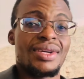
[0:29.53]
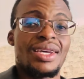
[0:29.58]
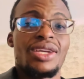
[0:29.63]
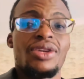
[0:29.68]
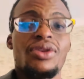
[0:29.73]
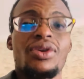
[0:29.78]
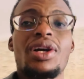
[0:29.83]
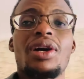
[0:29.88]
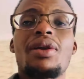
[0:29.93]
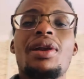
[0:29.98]

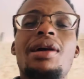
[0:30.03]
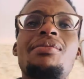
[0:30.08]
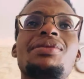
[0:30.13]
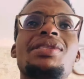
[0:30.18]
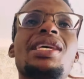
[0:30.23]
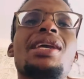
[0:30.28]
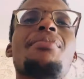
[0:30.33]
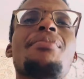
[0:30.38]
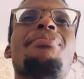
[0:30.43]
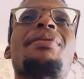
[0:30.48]
You get what I'm
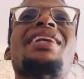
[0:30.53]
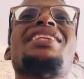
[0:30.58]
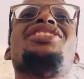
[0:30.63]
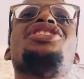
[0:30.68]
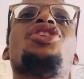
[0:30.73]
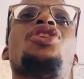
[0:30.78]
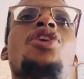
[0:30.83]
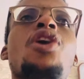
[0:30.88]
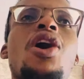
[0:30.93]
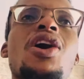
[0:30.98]
saying? But she
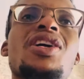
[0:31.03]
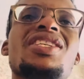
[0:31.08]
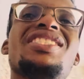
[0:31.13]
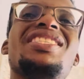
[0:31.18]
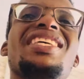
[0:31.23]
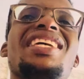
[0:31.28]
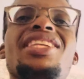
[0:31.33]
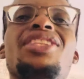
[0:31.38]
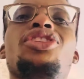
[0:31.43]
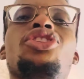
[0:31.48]
caused
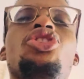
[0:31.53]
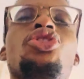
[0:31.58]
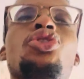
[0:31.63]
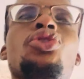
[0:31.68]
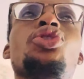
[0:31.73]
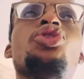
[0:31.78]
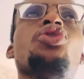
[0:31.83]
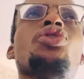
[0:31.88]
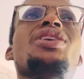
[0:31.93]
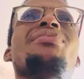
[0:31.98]
it due
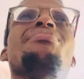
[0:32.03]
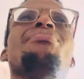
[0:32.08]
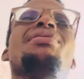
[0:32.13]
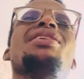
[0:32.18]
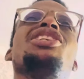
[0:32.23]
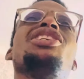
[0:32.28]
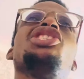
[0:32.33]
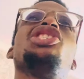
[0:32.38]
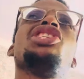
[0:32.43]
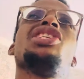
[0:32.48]
to
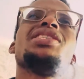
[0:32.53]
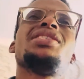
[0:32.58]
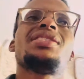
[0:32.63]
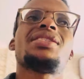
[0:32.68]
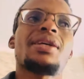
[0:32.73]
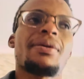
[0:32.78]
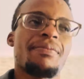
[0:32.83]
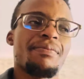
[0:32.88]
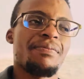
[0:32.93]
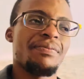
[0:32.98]
impatience.